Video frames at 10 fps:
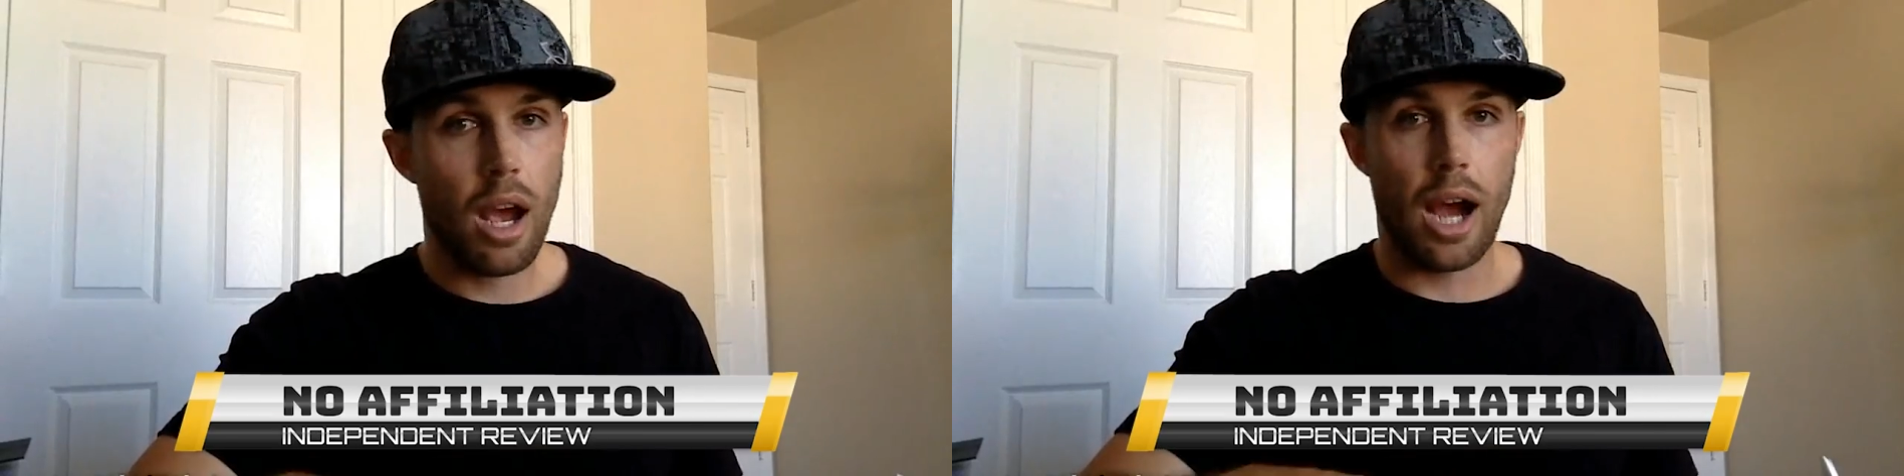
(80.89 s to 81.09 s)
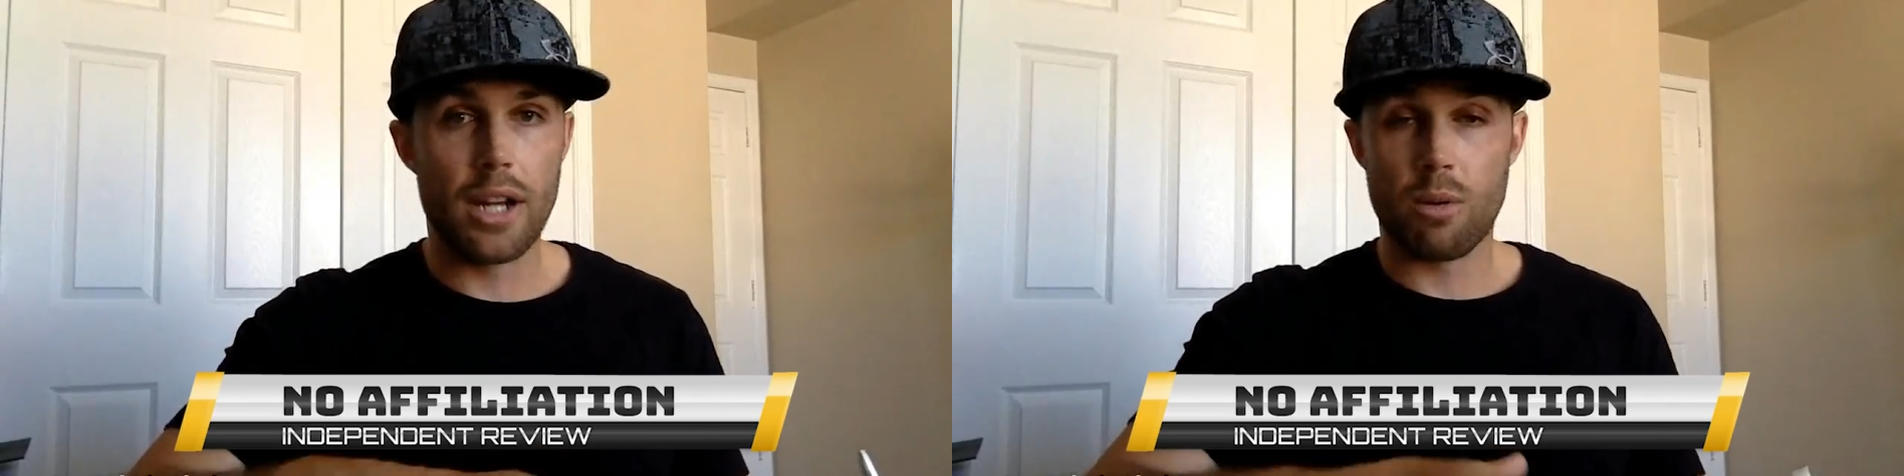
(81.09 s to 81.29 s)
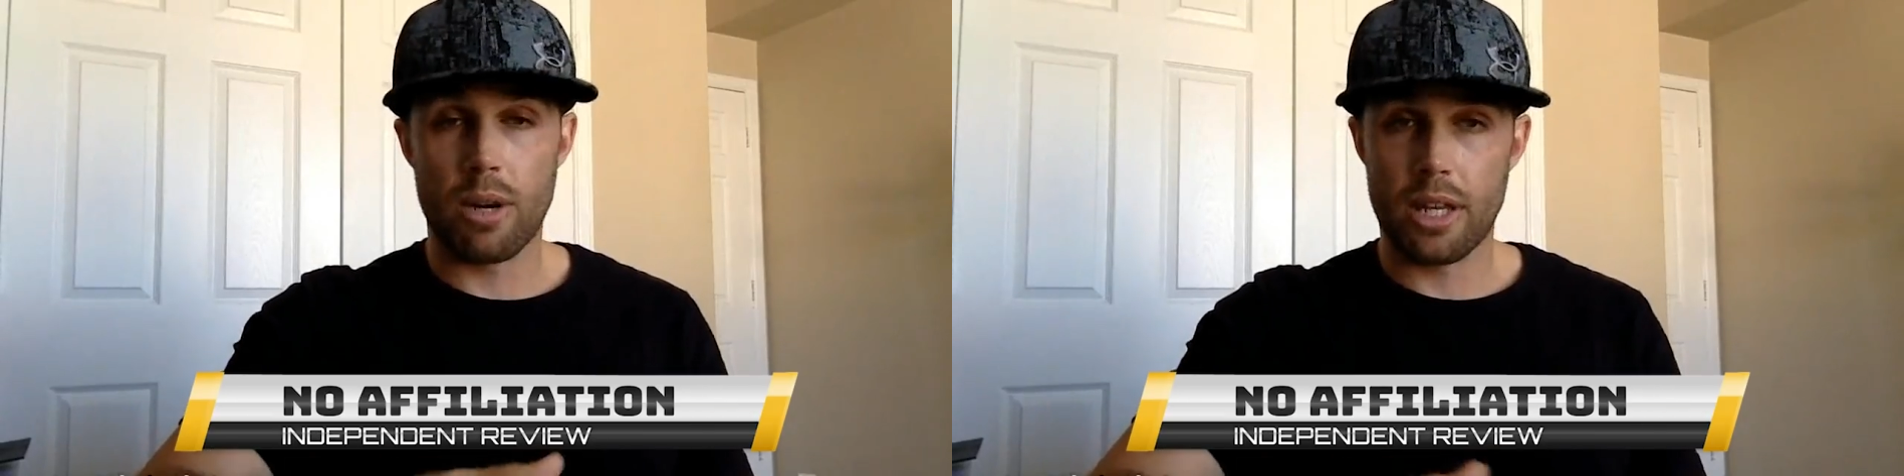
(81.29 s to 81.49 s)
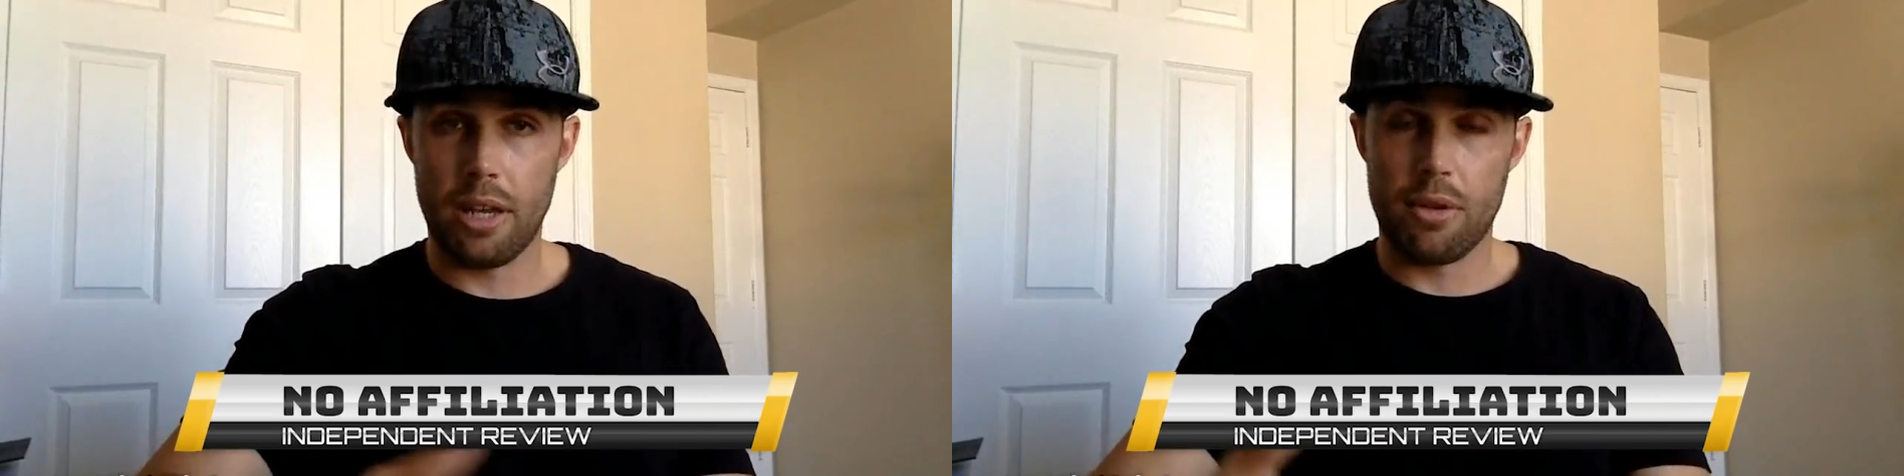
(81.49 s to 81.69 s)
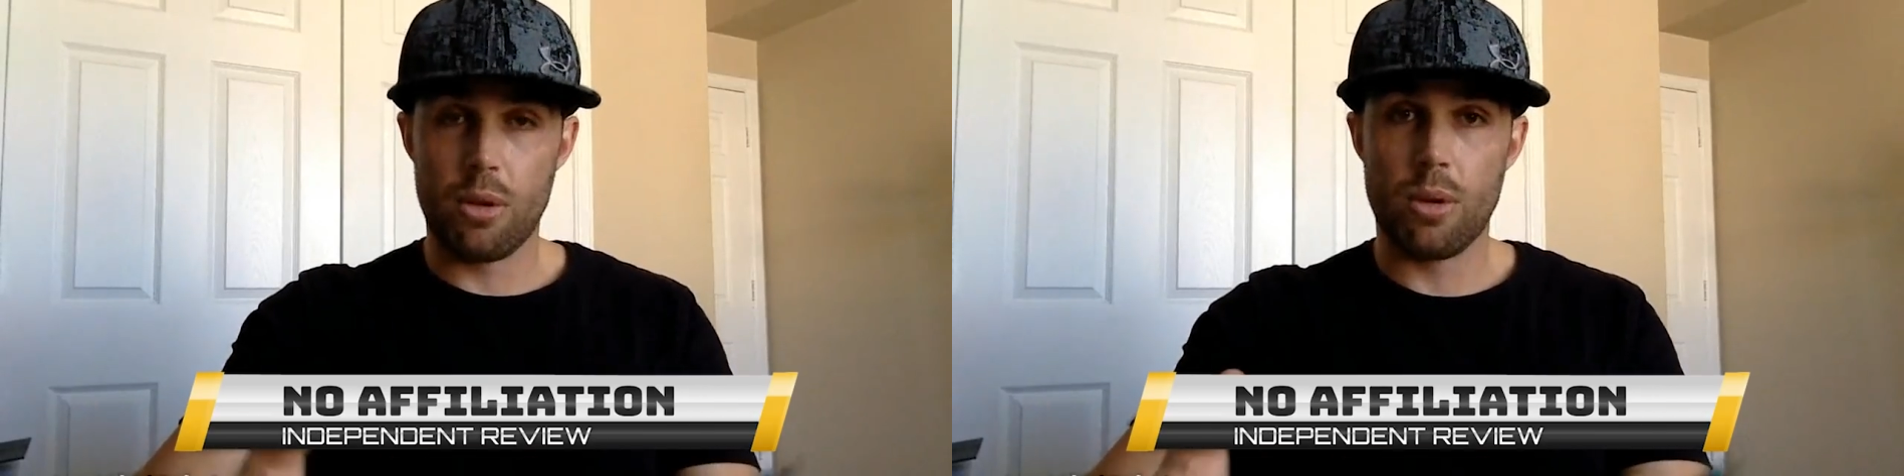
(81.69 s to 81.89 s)
I just want to
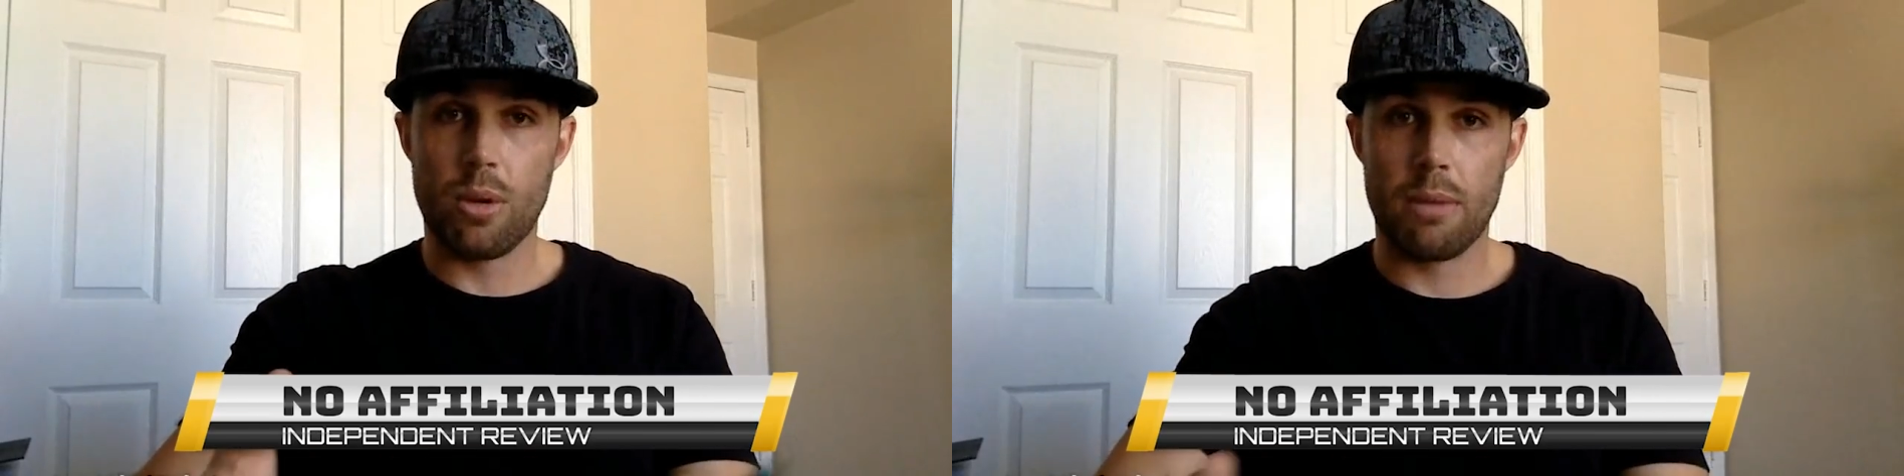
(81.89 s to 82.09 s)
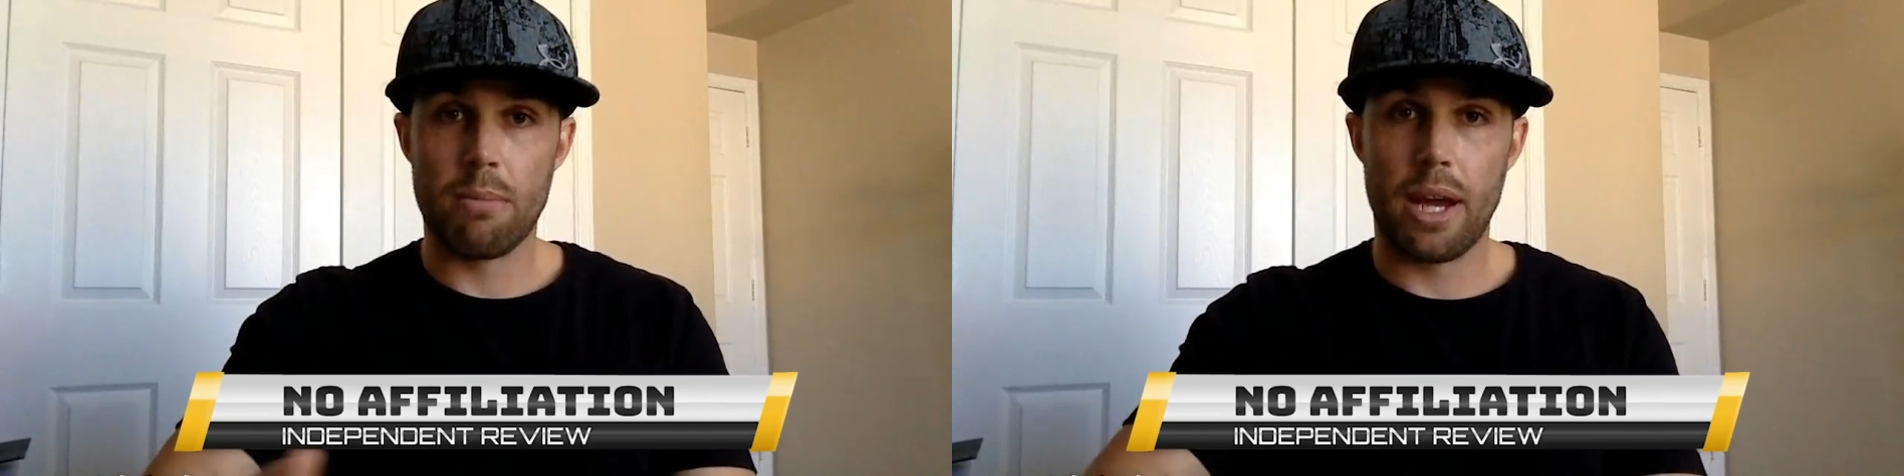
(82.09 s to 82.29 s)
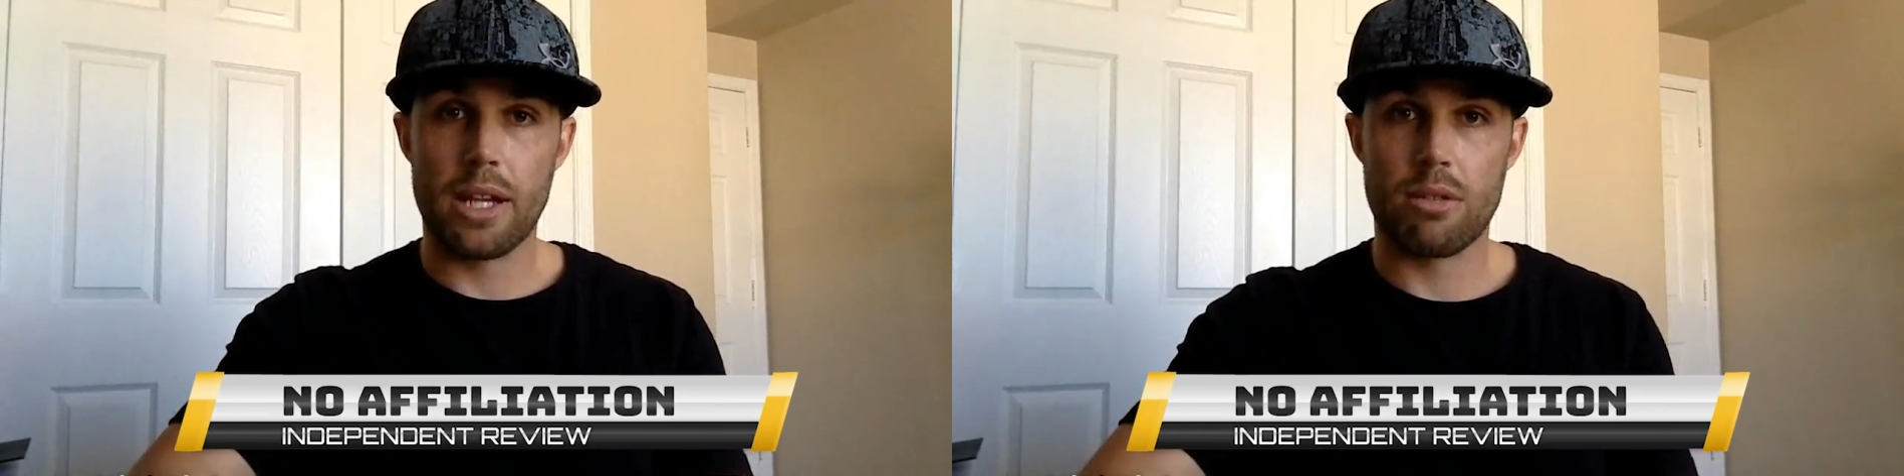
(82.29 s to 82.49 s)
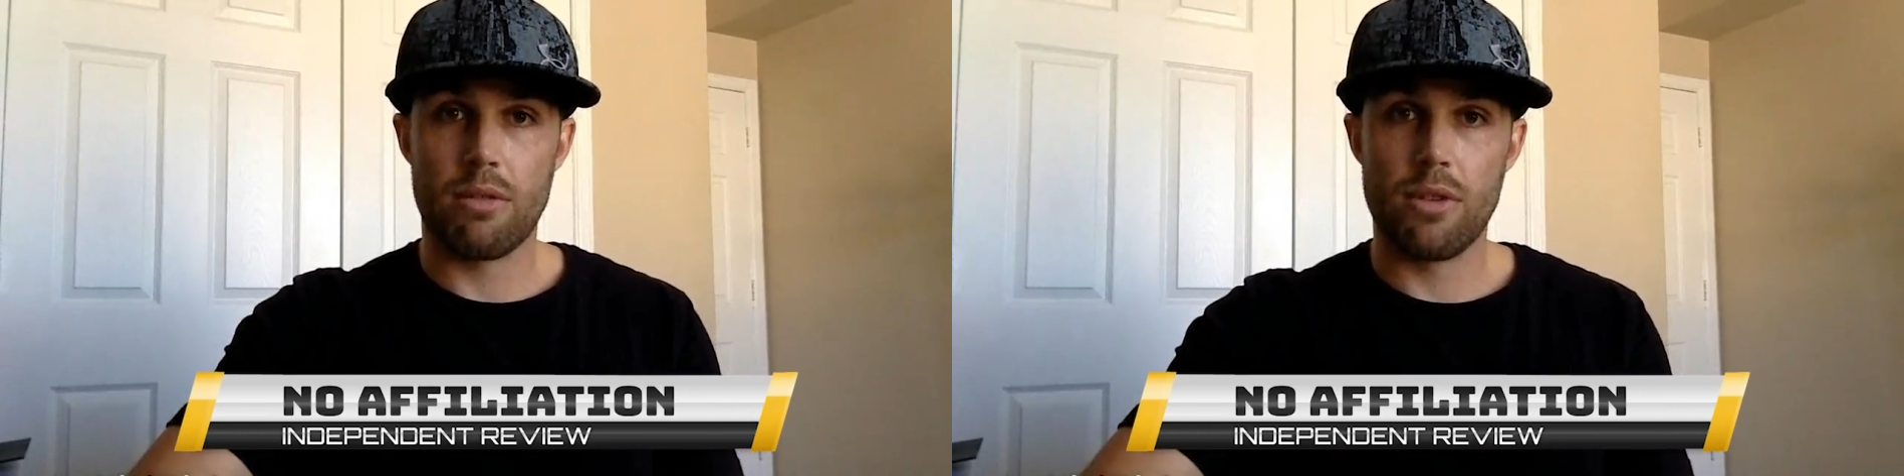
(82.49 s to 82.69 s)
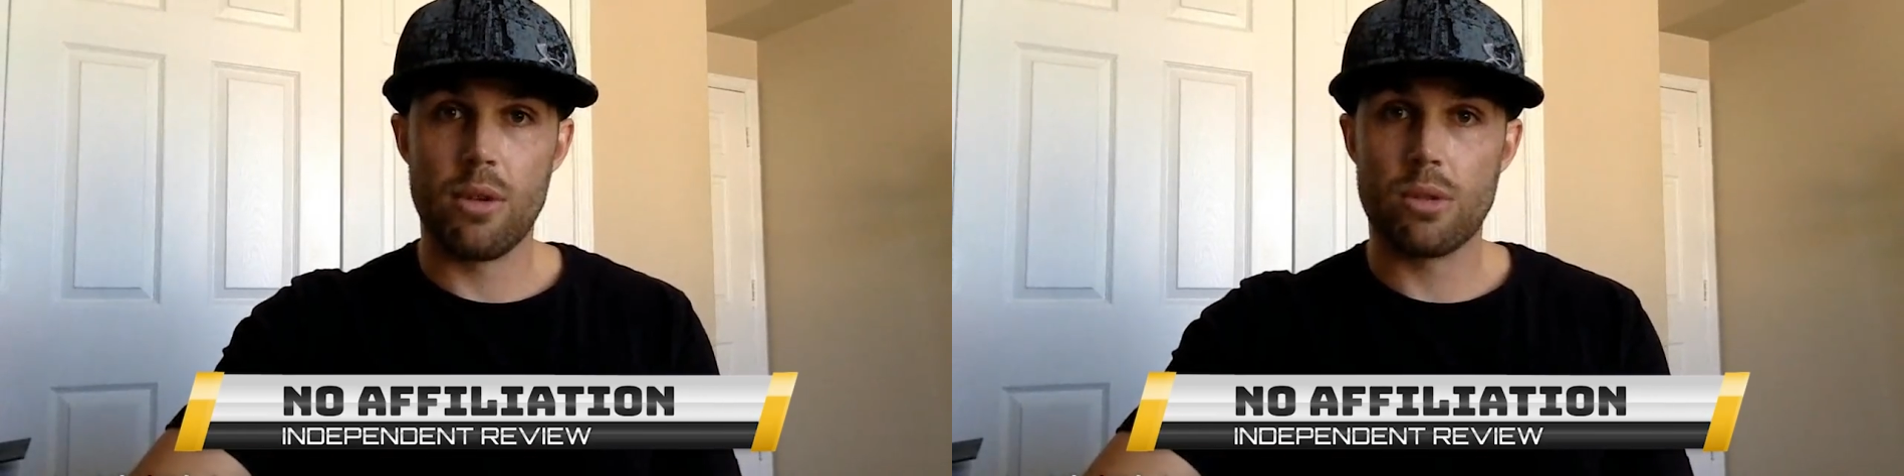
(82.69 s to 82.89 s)
give you an unbiased
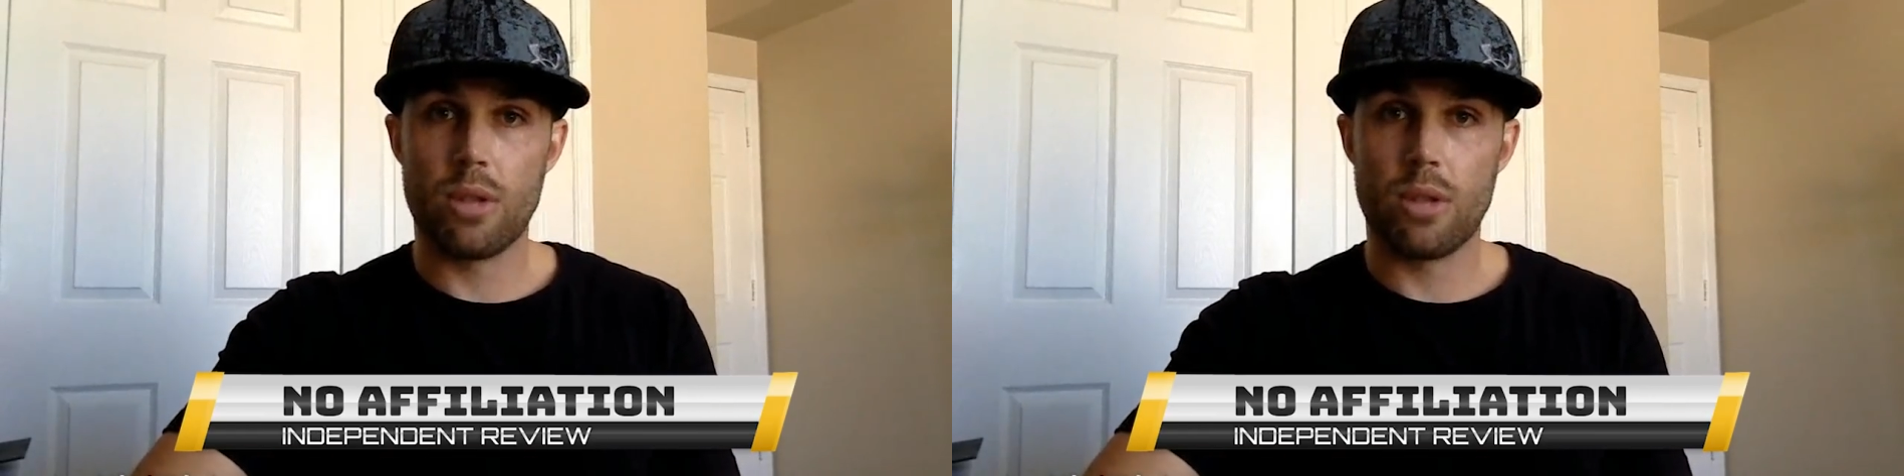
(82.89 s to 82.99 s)
review